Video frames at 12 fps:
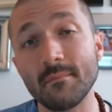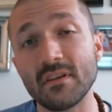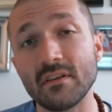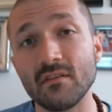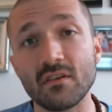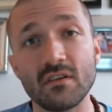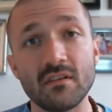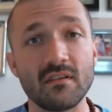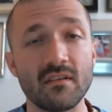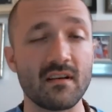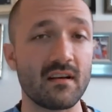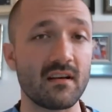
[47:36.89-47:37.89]

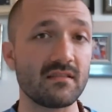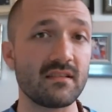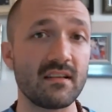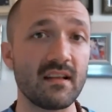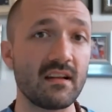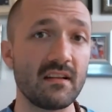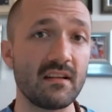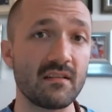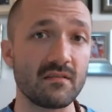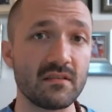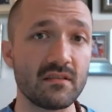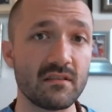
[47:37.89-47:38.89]
You can send any to
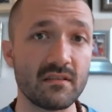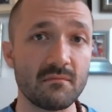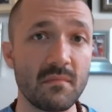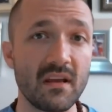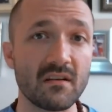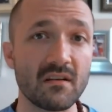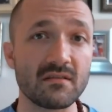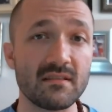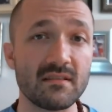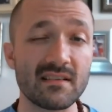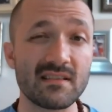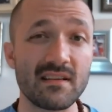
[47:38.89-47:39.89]

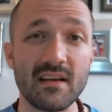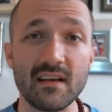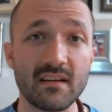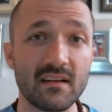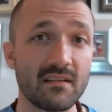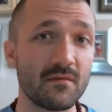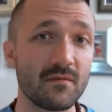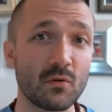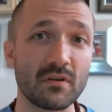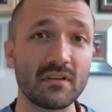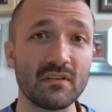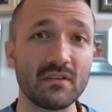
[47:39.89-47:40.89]
Dusty, and I'll
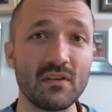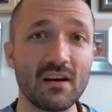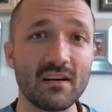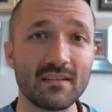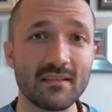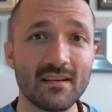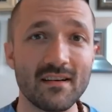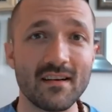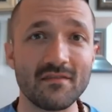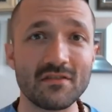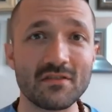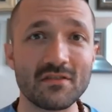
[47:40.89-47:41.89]
forward it along a
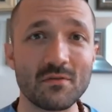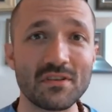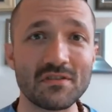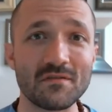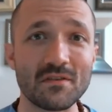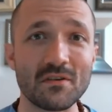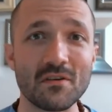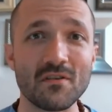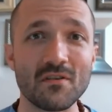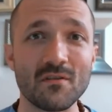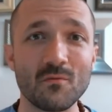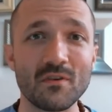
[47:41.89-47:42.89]
question from
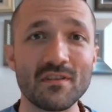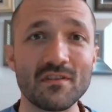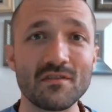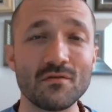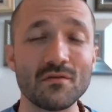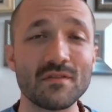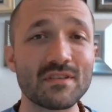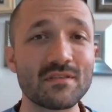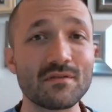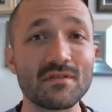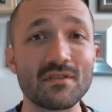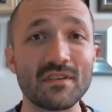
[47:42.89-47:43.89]
her or one of the few of us to
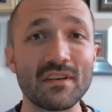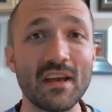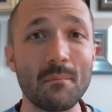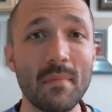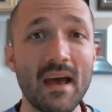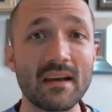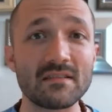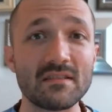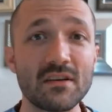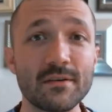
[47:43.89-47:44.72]
get back to you.